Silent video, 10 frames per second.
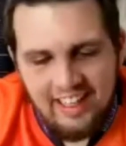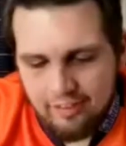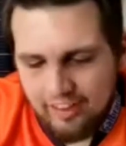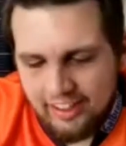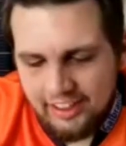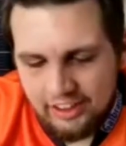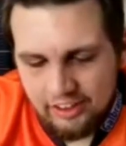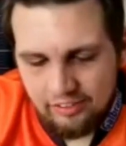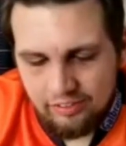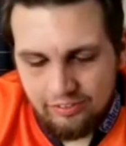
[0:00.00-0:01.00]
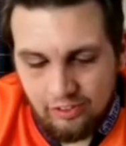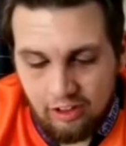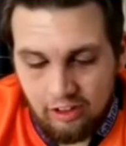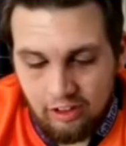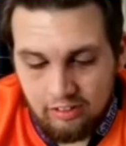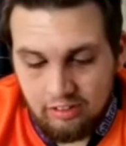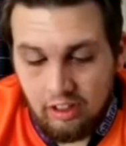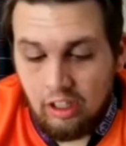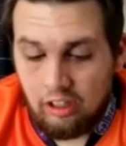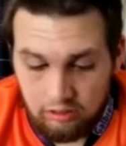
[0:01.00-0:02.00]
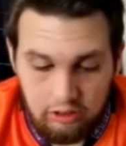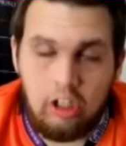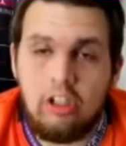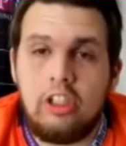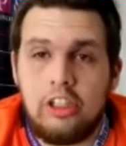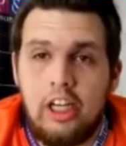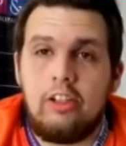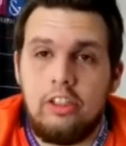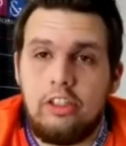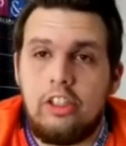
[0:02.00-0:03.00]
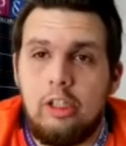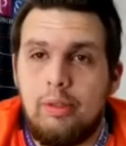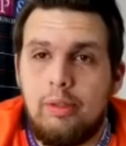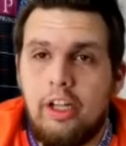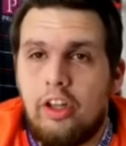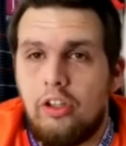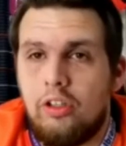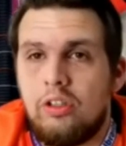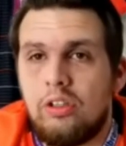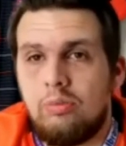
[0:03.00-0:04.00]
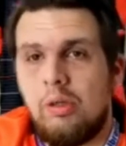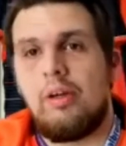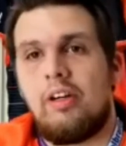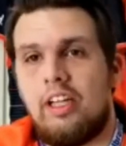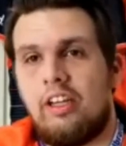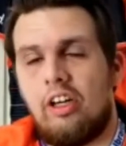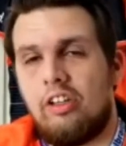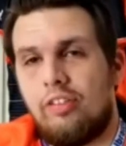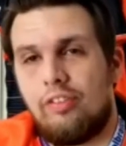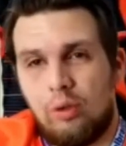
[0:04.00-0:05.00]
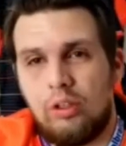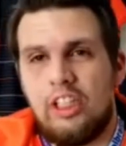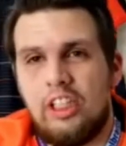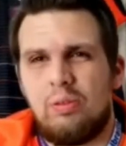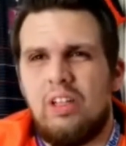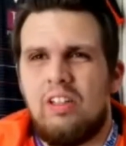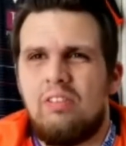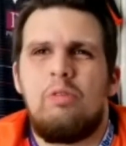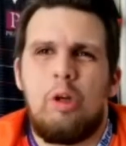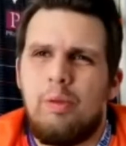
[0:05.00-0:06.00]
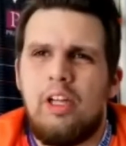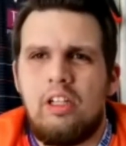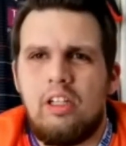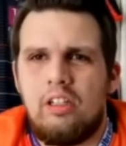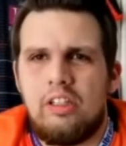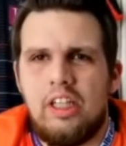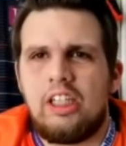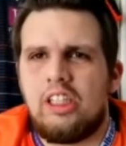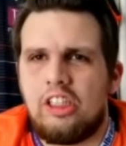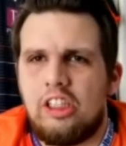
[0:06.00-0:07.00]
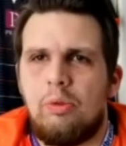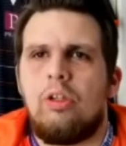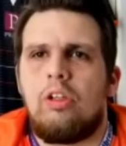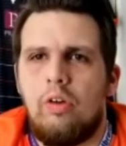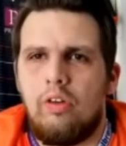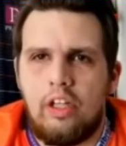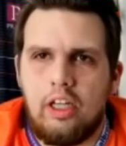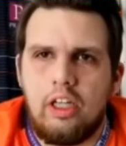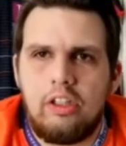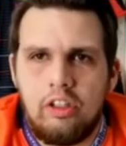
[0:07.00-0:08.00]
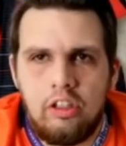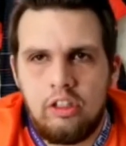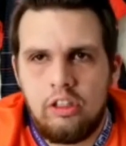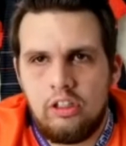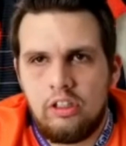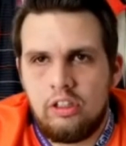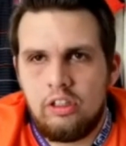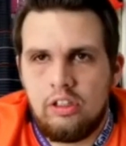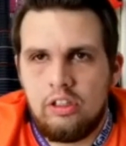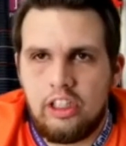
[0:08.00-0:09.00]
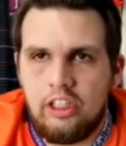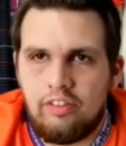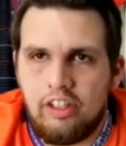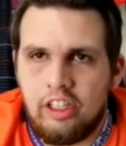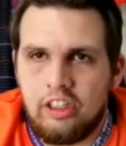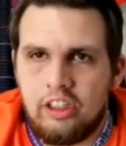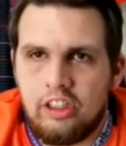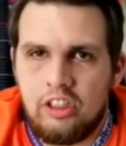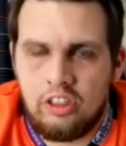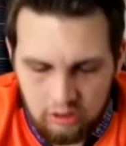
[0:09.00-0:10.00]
advice for younger talent trying to break through? So maybe like the under 14s, when rugby gets into the more contact side of things.